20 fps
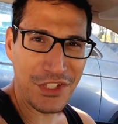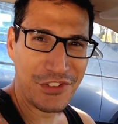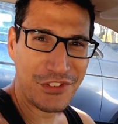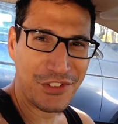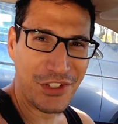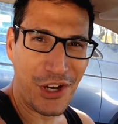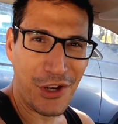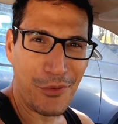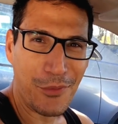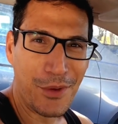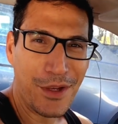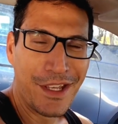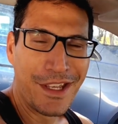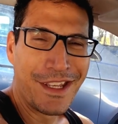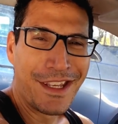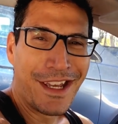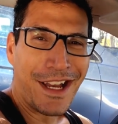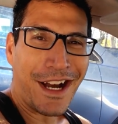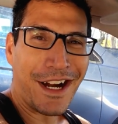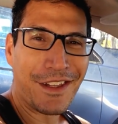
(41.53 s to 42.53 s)
So,
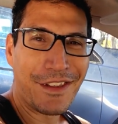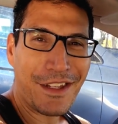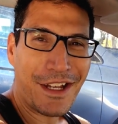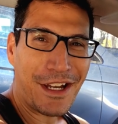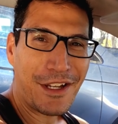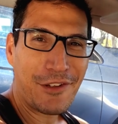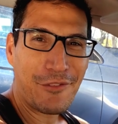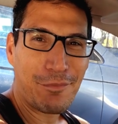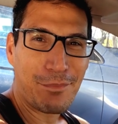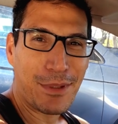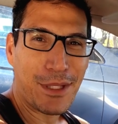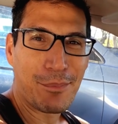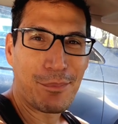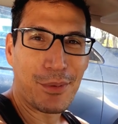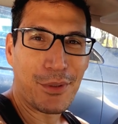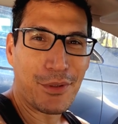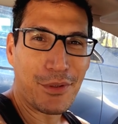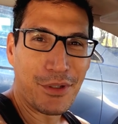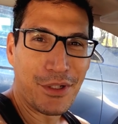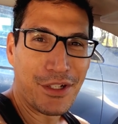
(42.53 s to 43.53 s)
a lot of
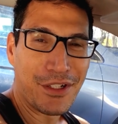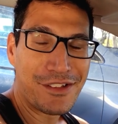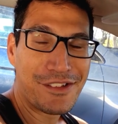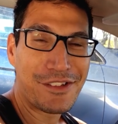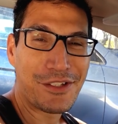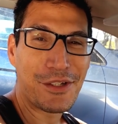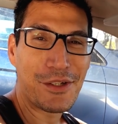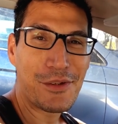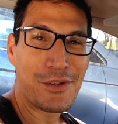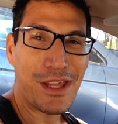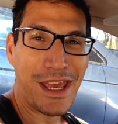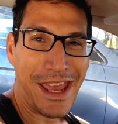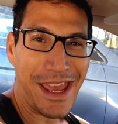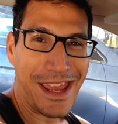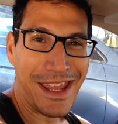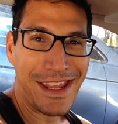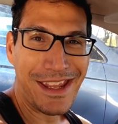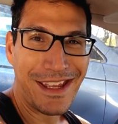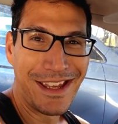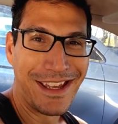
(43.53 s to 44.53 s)
people
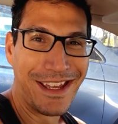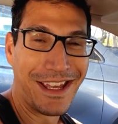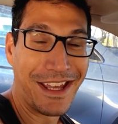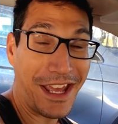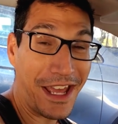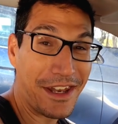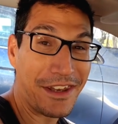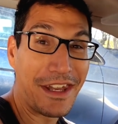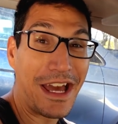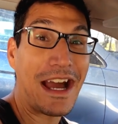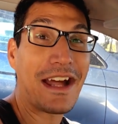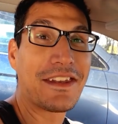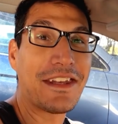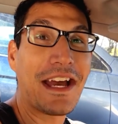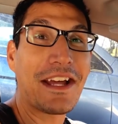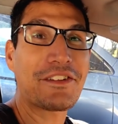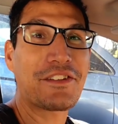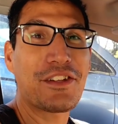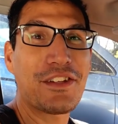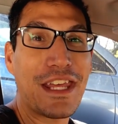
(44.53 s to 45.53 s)
today, and
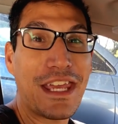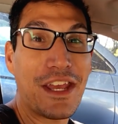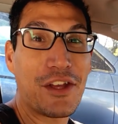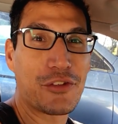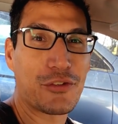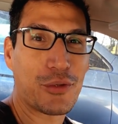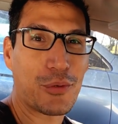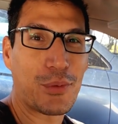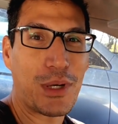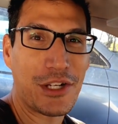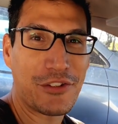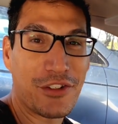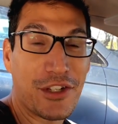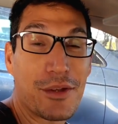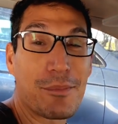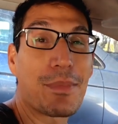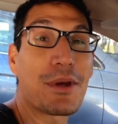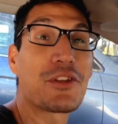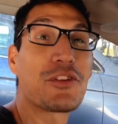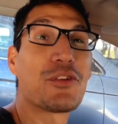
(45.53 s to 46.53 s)
not today as you're
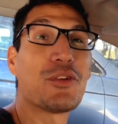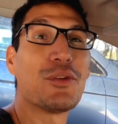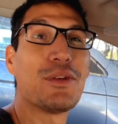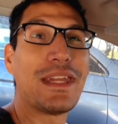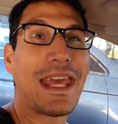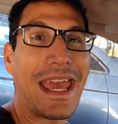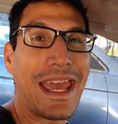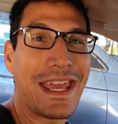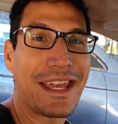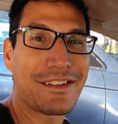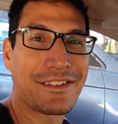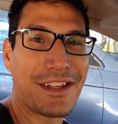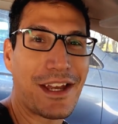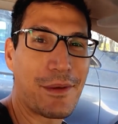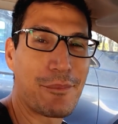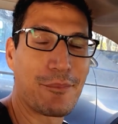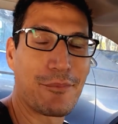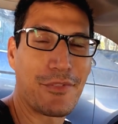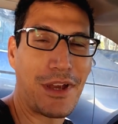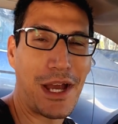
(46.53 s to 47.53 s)
watching it, but today as
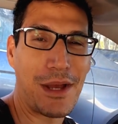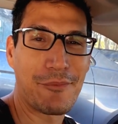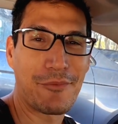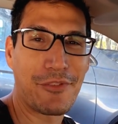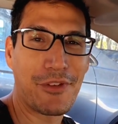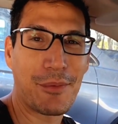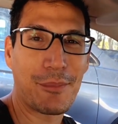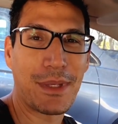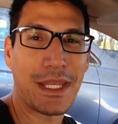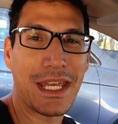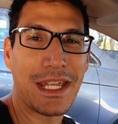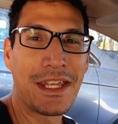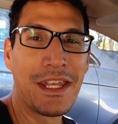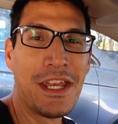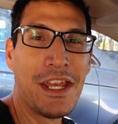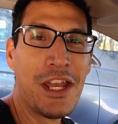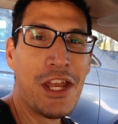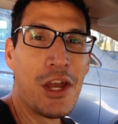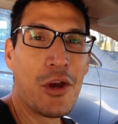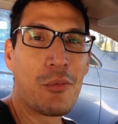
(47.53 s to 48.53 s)
I'm filming it,
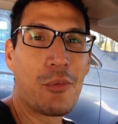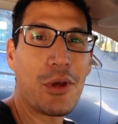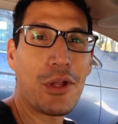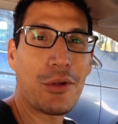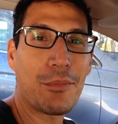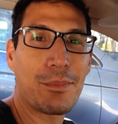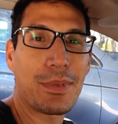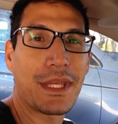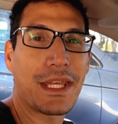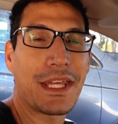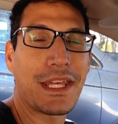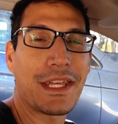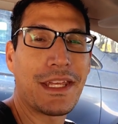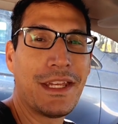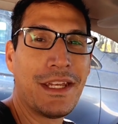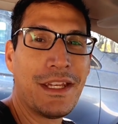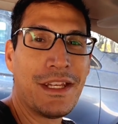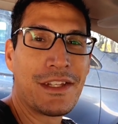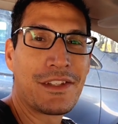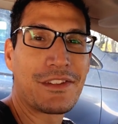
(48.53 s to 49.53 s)
will
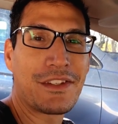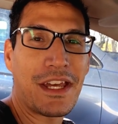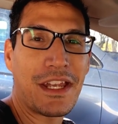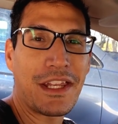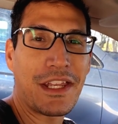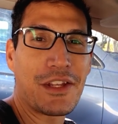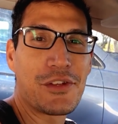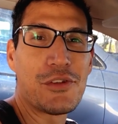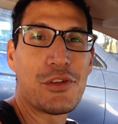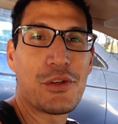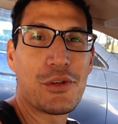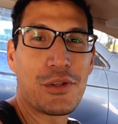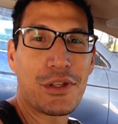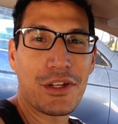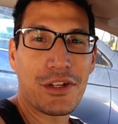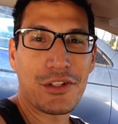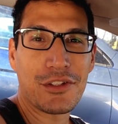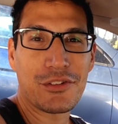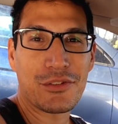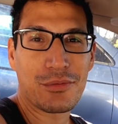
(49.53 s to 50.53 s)
be setting New
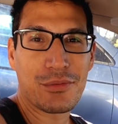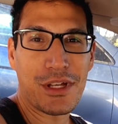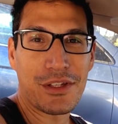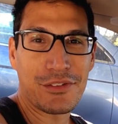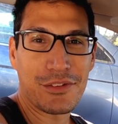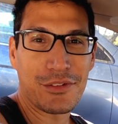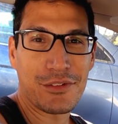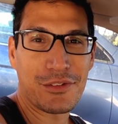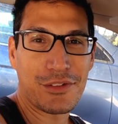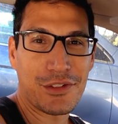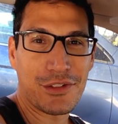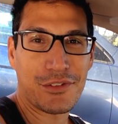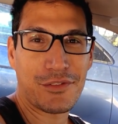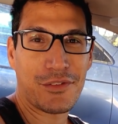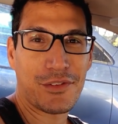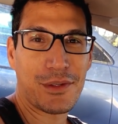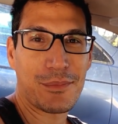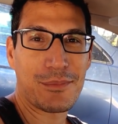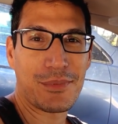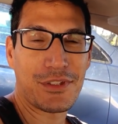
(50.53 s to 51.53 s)
Year's resolutions
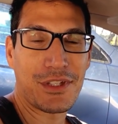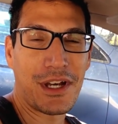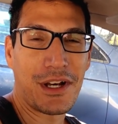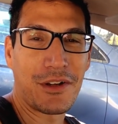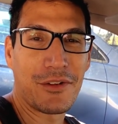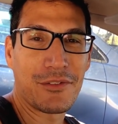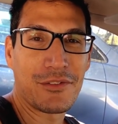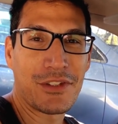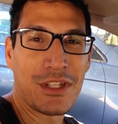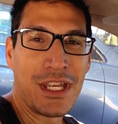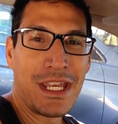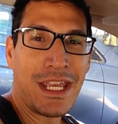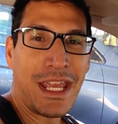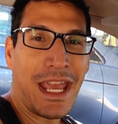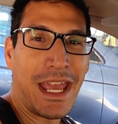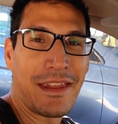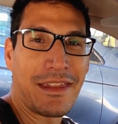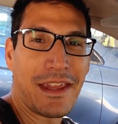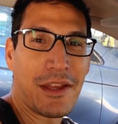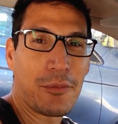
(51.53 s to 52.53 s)
for themselves,
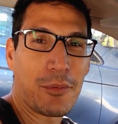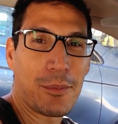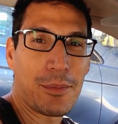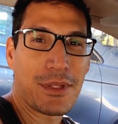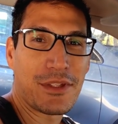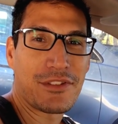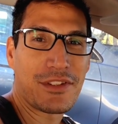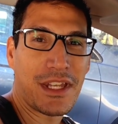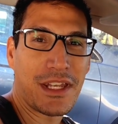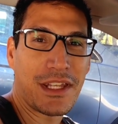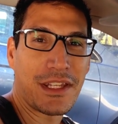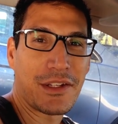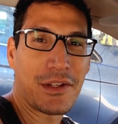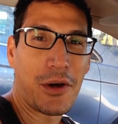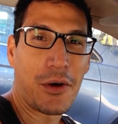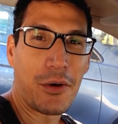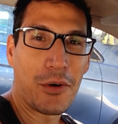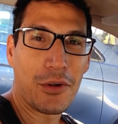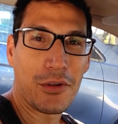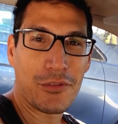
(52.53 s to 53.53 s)
and they will be setting
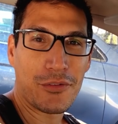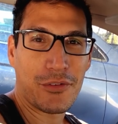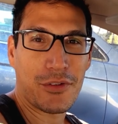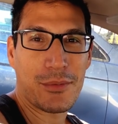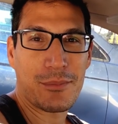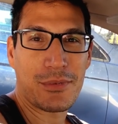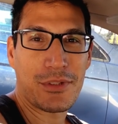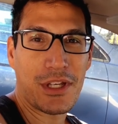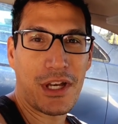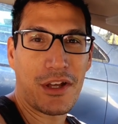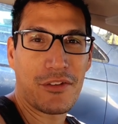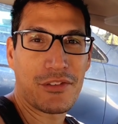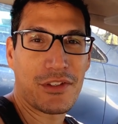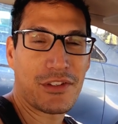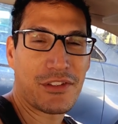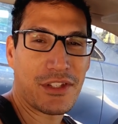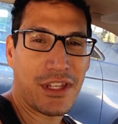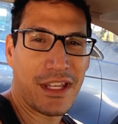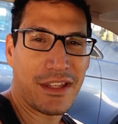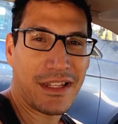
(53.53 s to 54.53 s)
goals for themselves
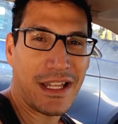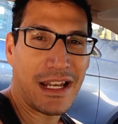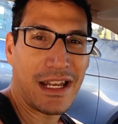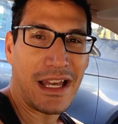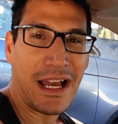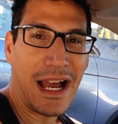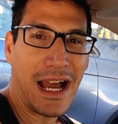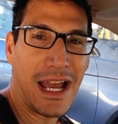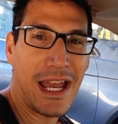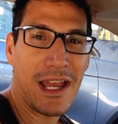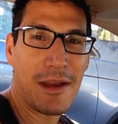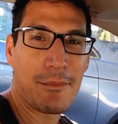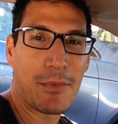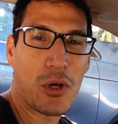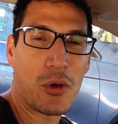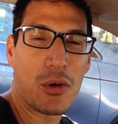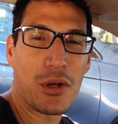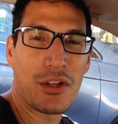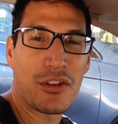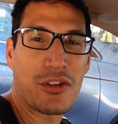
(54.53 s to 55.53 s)
and saying that I am
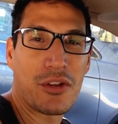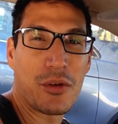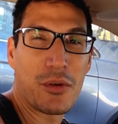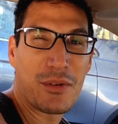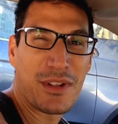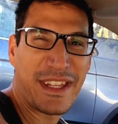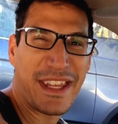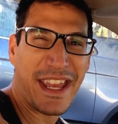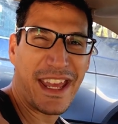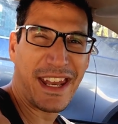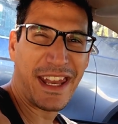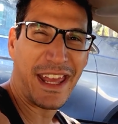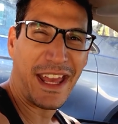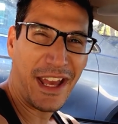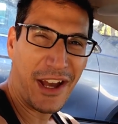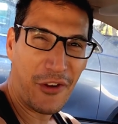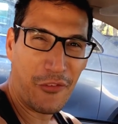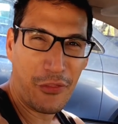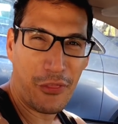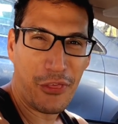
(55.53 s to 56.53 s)
going to get
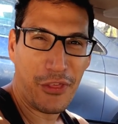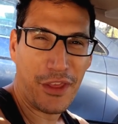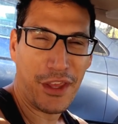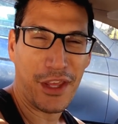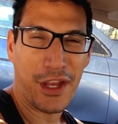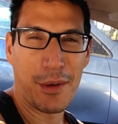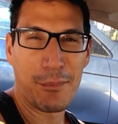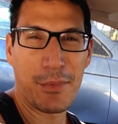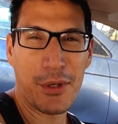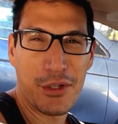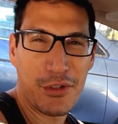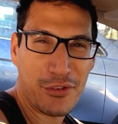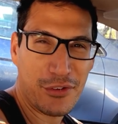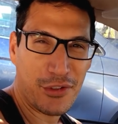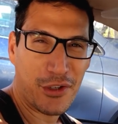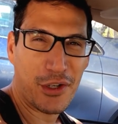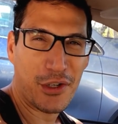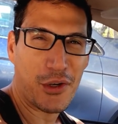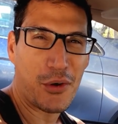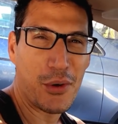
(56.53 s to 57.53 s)
healthy, I'm going to
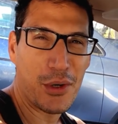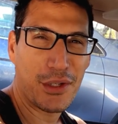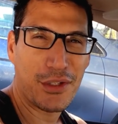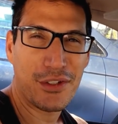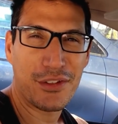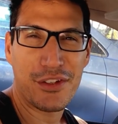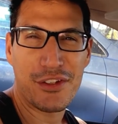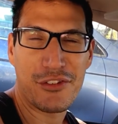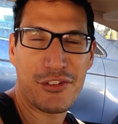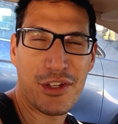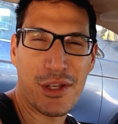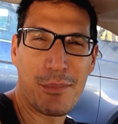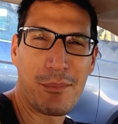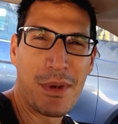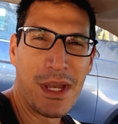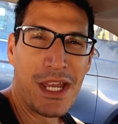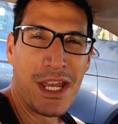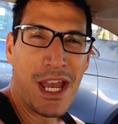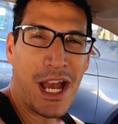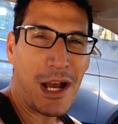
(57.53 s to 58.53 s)
start going to the
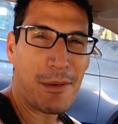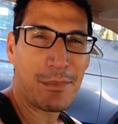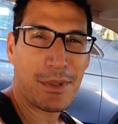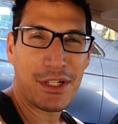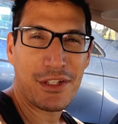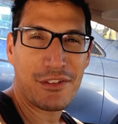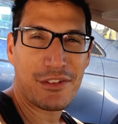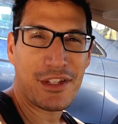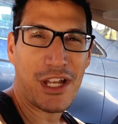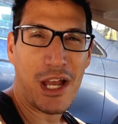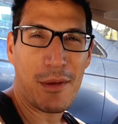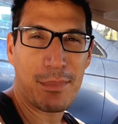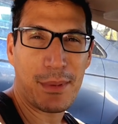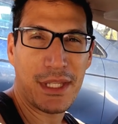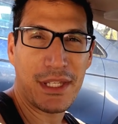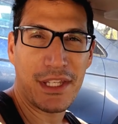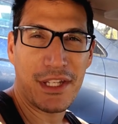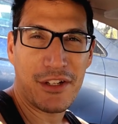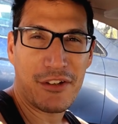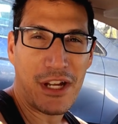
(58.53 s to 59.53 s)
gym, I'm going to stop
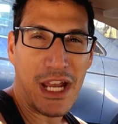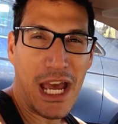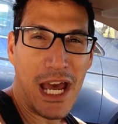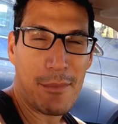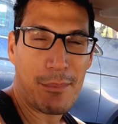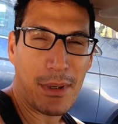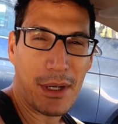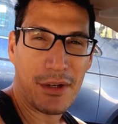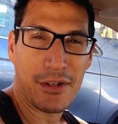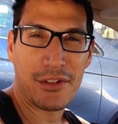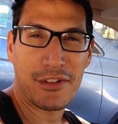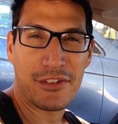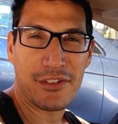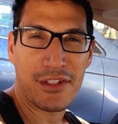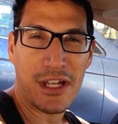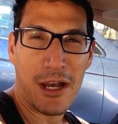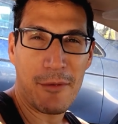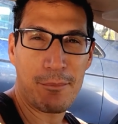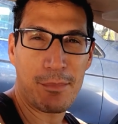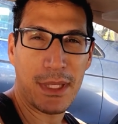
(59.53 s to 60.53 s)
eating crap, I'm going to
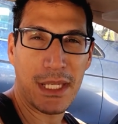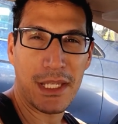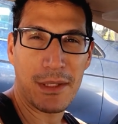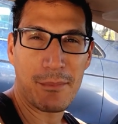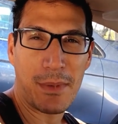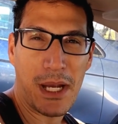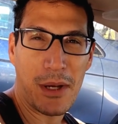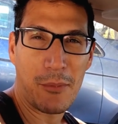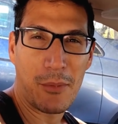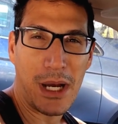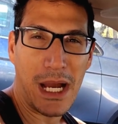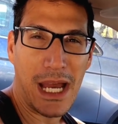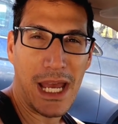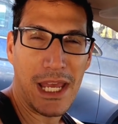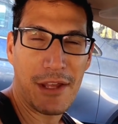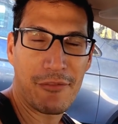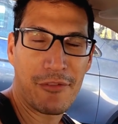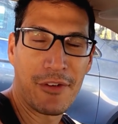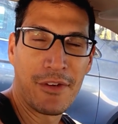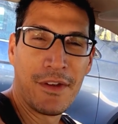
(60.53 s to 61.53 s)
stop beating my
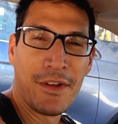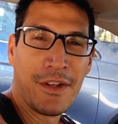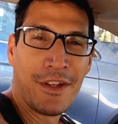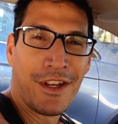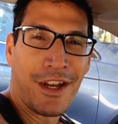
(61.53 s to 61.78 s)
wife,